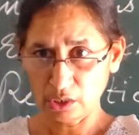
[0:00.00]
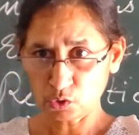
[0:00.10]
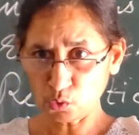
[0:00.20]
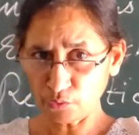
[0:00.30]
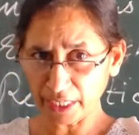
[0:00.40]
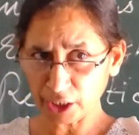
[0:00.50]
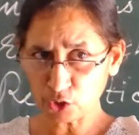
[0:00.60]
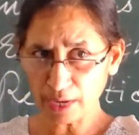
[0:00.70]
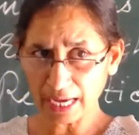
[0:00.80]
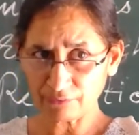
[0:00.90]
So where
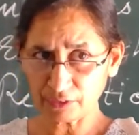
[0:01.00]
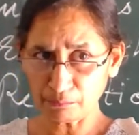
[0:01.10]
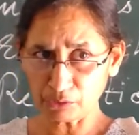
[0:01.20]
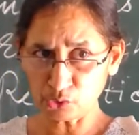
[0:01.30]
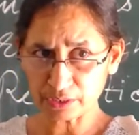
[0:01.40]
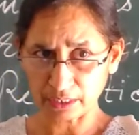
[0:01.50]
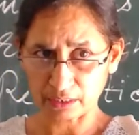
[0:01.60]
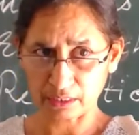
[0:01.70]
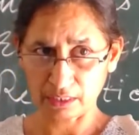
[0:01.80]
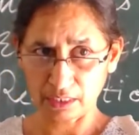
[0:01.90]
you have the
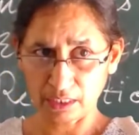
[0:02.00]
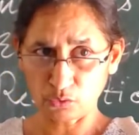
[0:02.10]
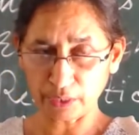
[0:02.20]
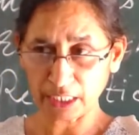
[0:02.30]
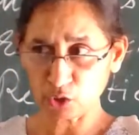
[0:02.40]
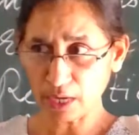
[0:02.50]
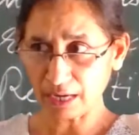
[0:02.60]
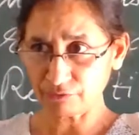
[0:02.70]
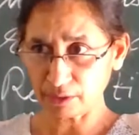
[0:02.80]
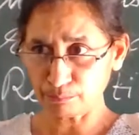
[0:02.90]
music, where you
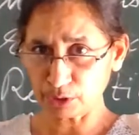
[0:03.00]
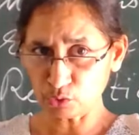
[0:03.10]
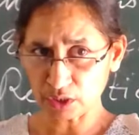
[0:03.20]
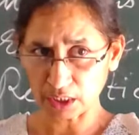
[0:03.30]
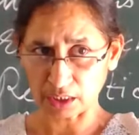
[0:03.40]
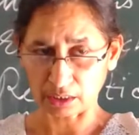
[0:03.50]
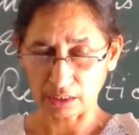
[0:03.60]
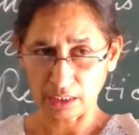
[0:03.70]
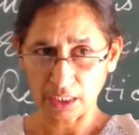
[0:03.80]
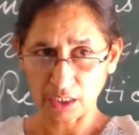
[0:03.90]
have the beauty,
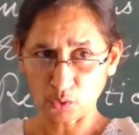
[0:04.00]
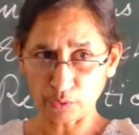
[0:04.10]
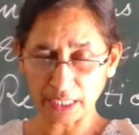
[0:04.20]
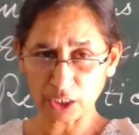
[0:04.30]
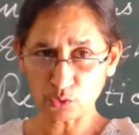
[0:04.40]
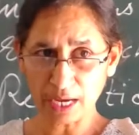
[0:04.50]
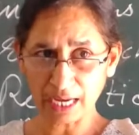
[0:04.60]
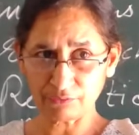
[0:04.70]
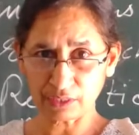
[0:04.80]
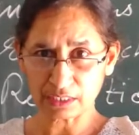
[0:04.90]
where you
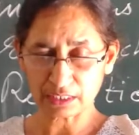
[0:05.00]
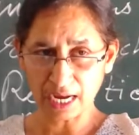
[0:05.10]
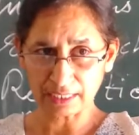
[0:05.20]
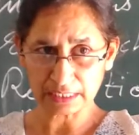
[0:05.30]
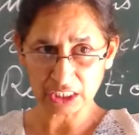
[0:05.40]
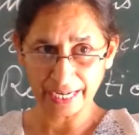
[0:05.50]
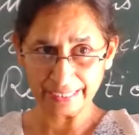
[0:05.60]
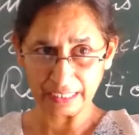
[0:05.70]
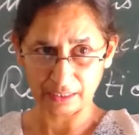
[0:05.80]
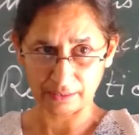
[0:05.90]
have the stars
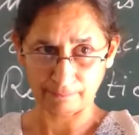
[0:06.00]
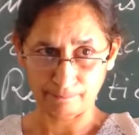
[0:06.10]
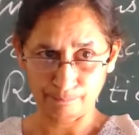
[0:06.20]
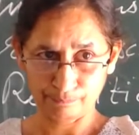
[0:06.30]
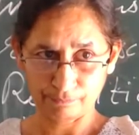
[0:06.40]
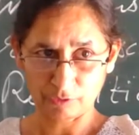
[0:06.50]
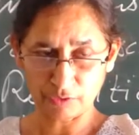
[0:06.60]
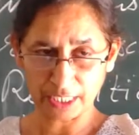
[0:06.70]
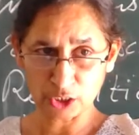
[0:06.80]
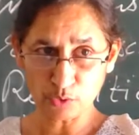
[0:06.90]
shining,
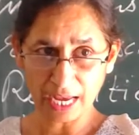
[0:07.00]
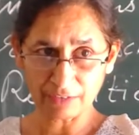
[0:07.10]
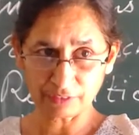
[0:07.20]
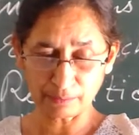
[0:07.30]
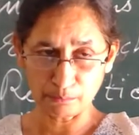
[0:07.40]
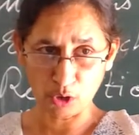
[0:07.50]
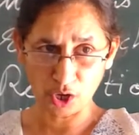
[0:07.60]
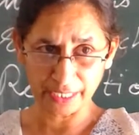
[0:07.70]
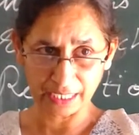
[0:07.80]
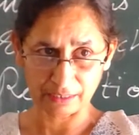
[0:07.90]
where you have the
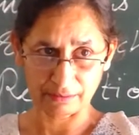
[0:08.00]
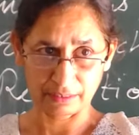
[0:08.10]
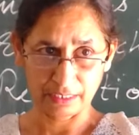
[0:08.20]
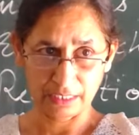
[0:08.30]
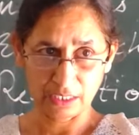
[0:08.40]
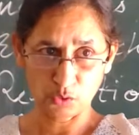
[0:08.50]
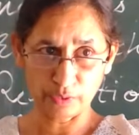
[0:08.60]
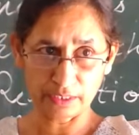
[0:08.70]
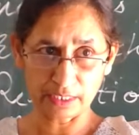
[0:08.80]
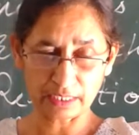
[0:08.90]
morning
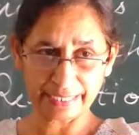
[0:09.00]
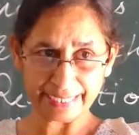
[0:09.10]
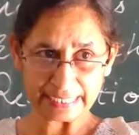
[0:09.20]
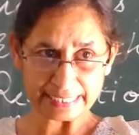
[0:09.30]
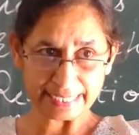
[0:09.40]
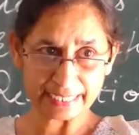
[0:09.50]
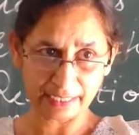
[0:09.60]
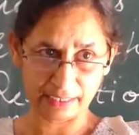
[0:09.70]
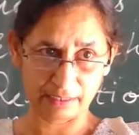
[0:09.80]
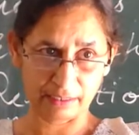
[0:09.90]
with the cricket
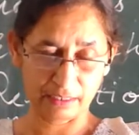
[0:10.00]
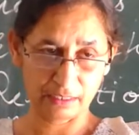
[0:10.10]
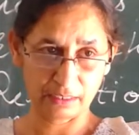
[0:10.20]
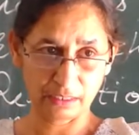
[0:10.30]
singing,